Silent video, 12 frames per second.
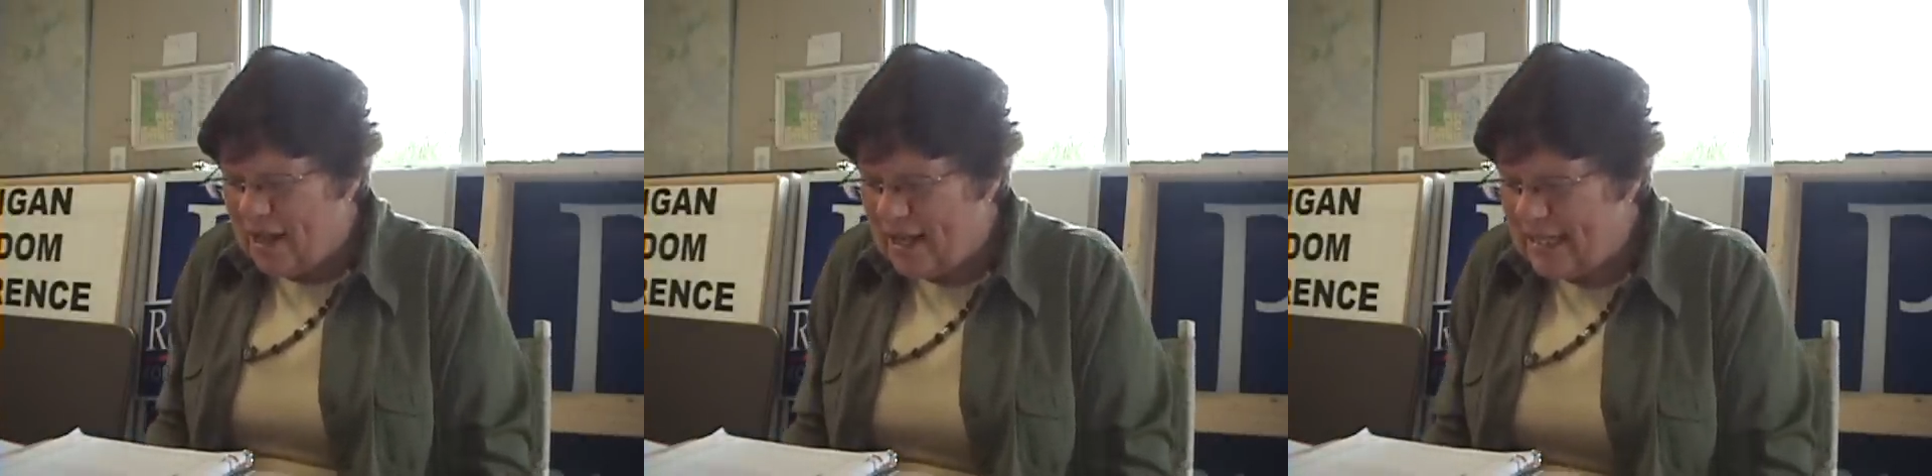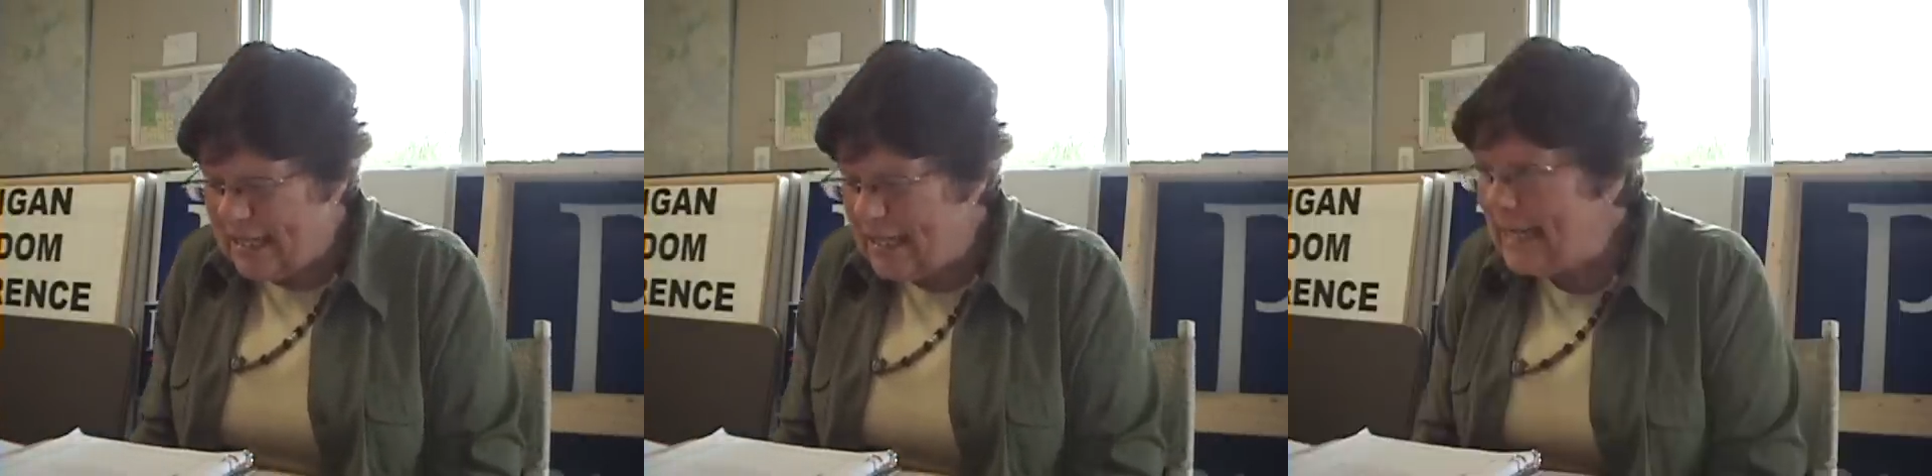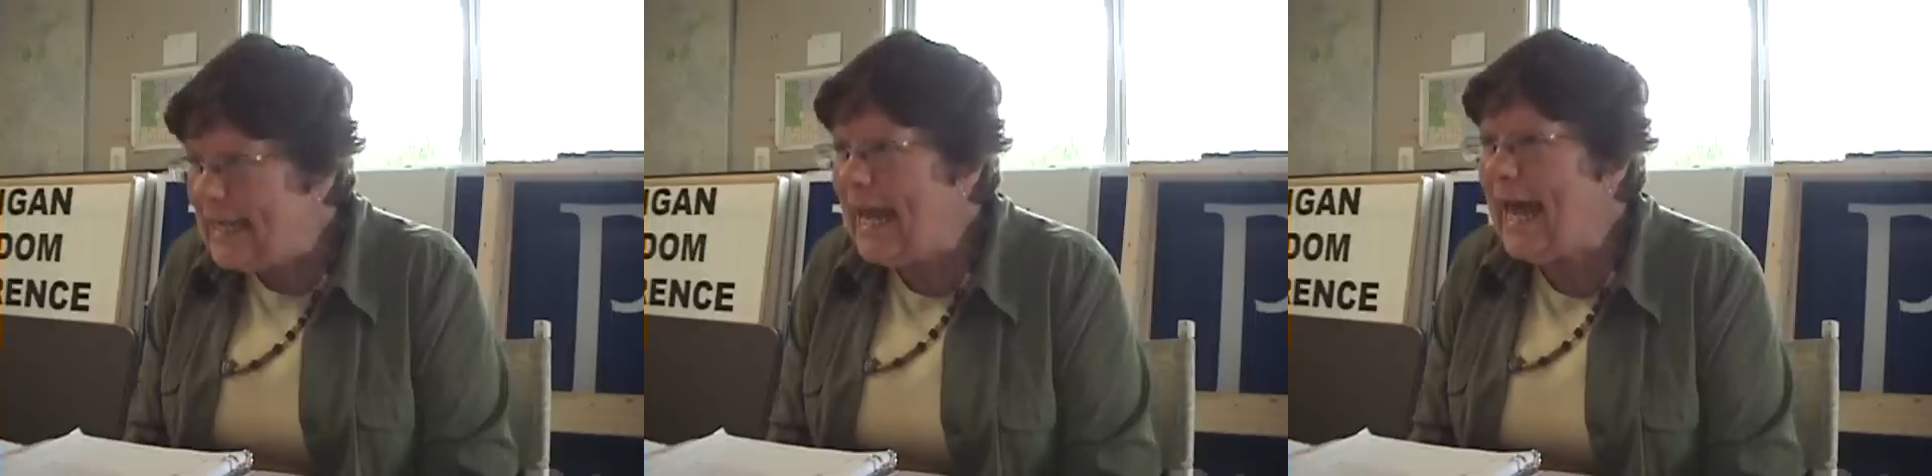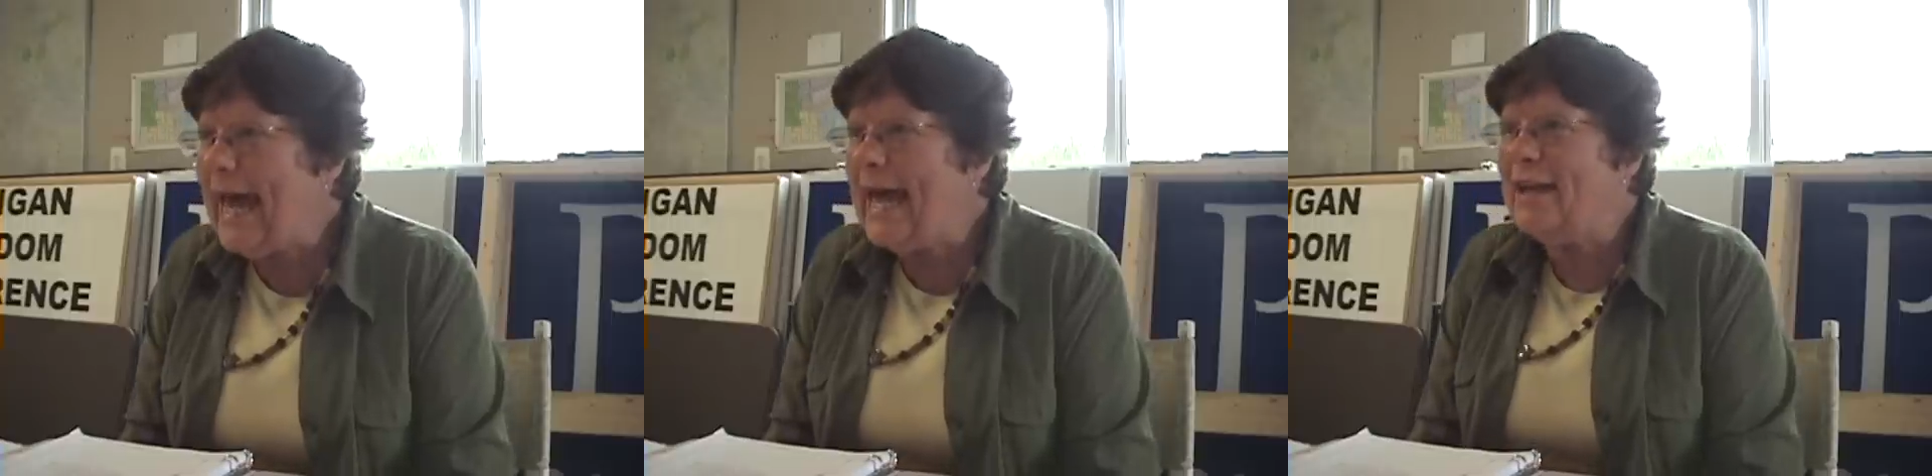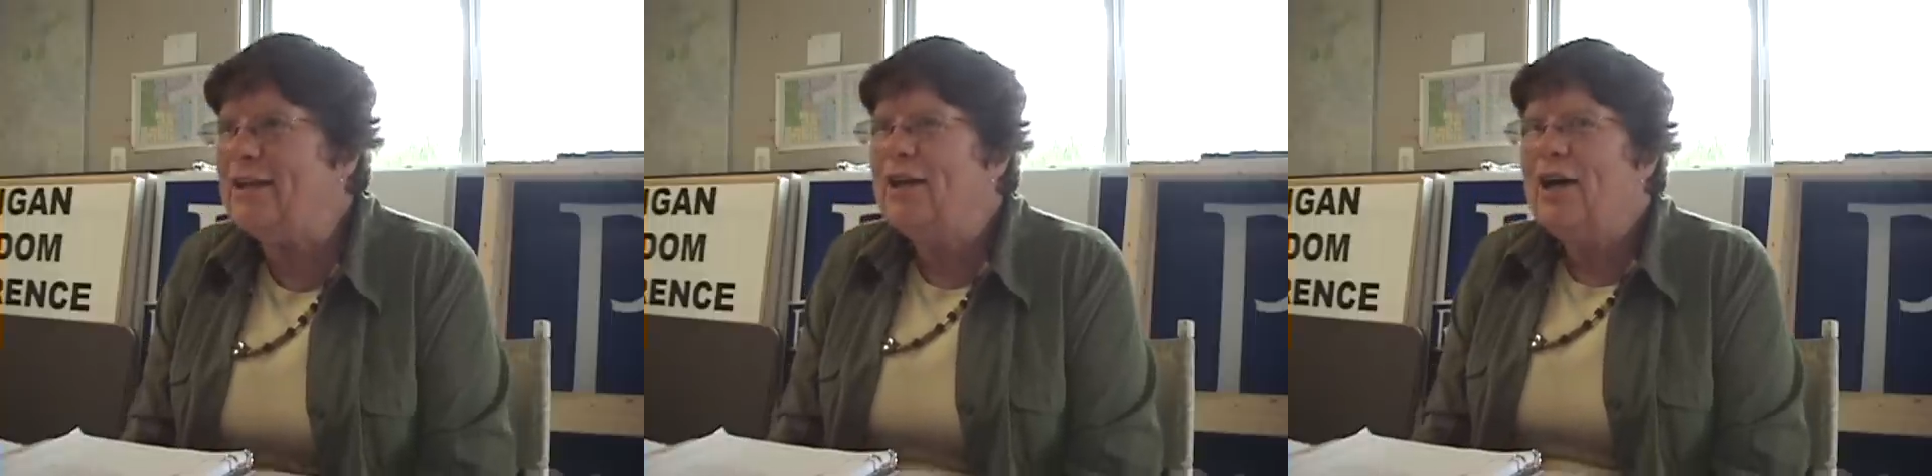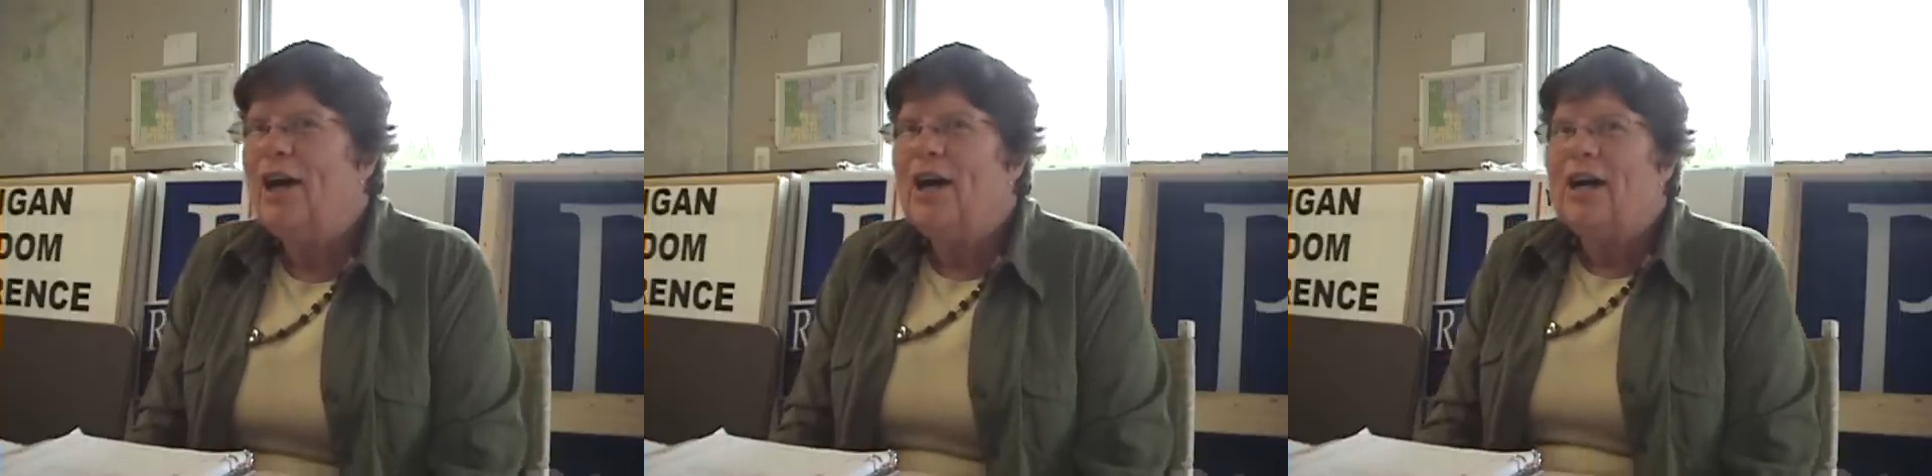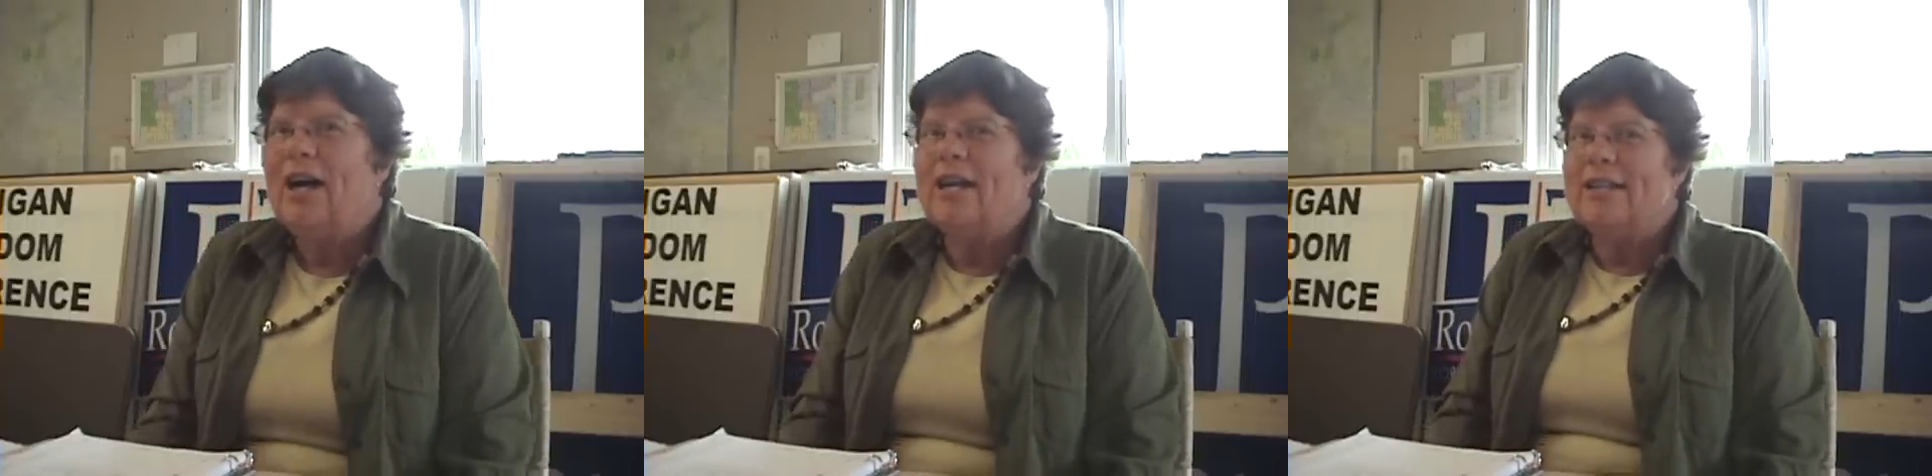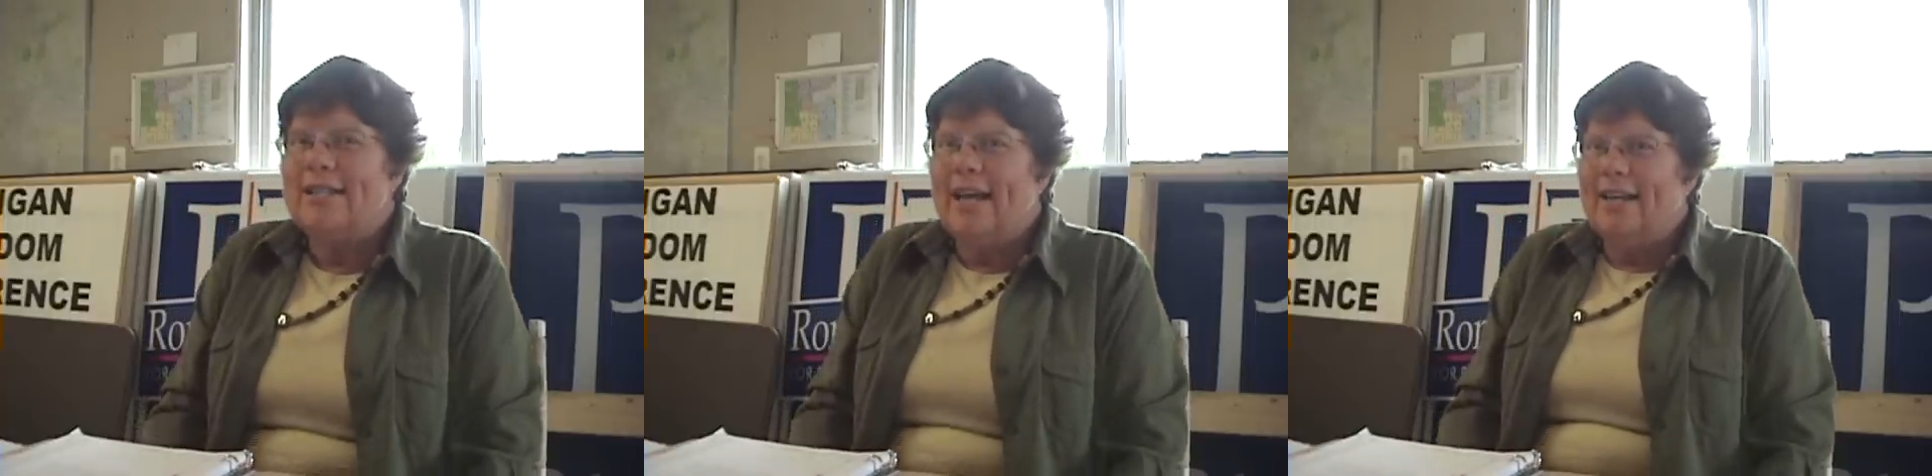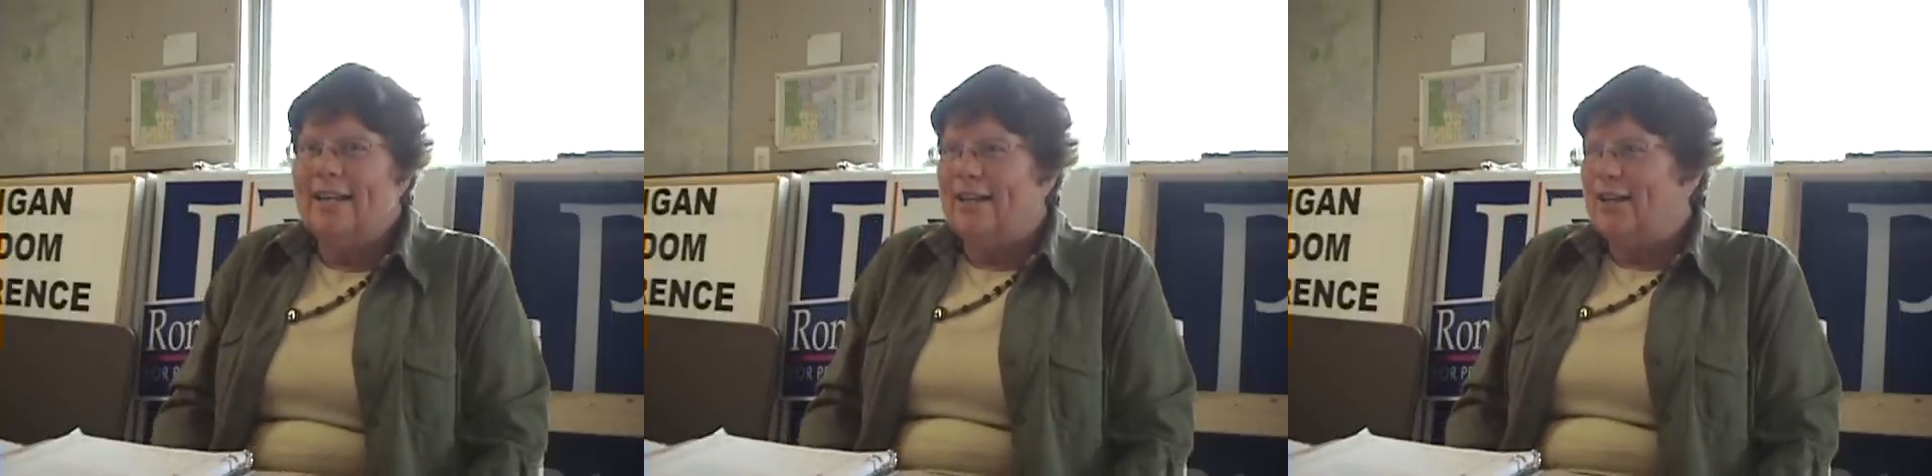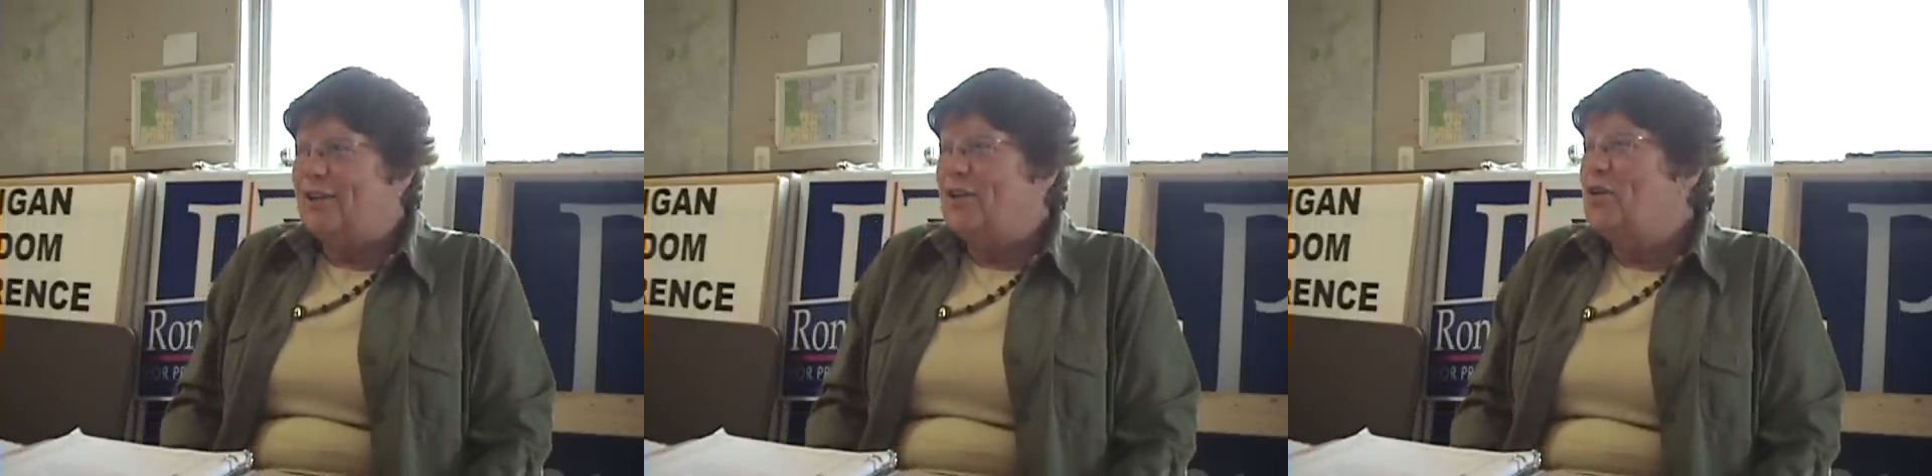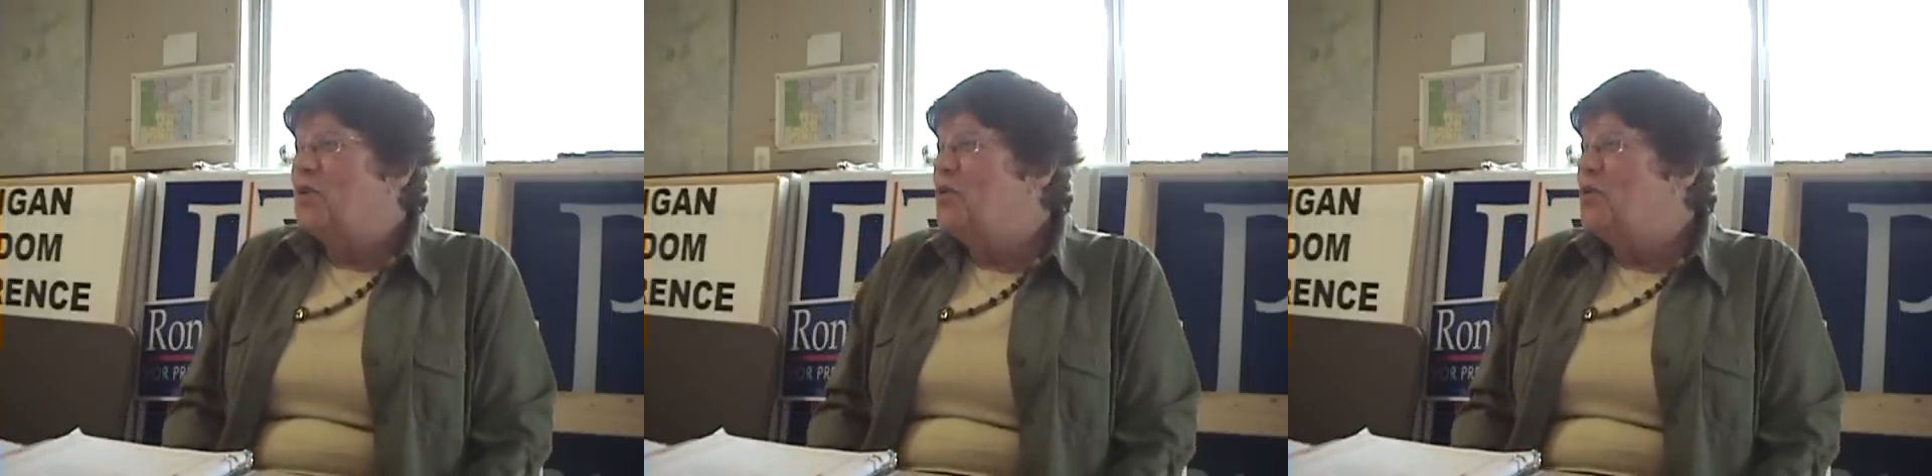And he had a delegate